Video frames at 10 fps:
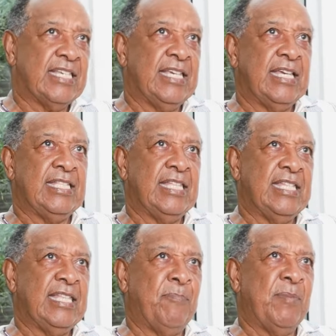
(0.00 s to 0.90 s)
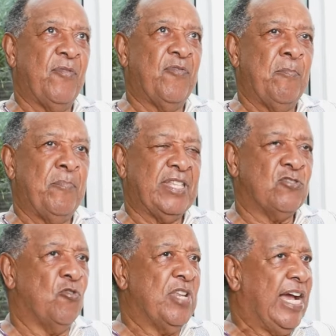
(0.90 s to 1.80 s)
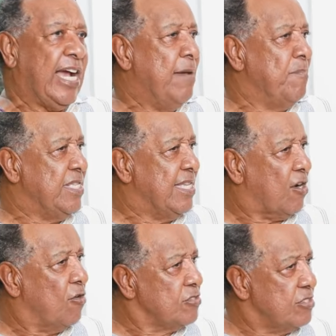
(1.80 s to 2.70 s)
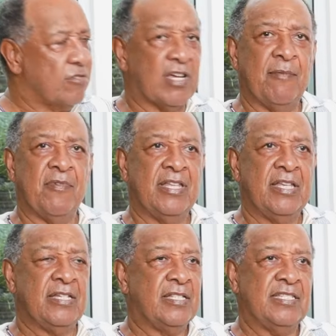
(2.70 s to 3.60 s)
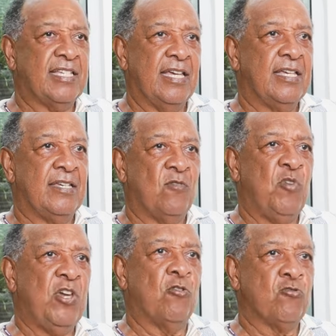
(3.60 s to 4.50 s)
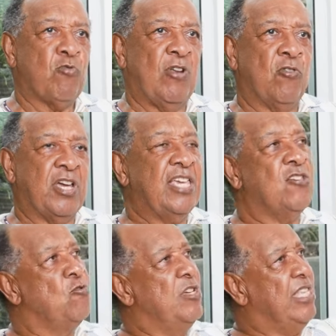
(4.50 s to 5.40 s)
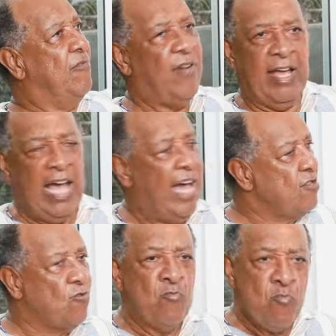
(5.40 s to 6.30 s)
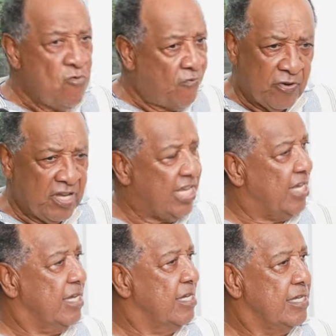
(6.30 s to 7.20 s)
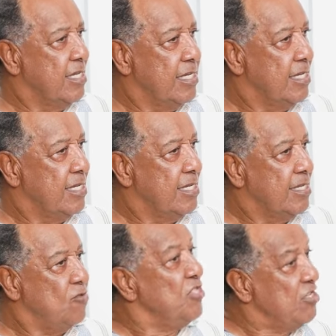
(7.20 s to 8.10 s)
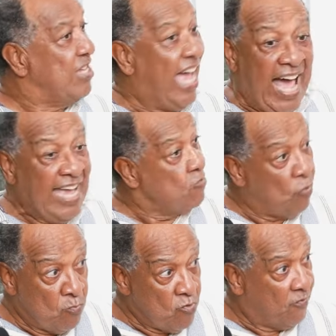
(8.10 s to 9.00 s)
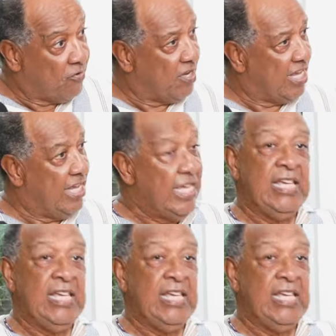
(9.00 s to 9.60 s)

and then the people from Pretoria coming, the consul coming. They said, we want to allocate you and the fact. I don't move from here. You need to, I don't move from here.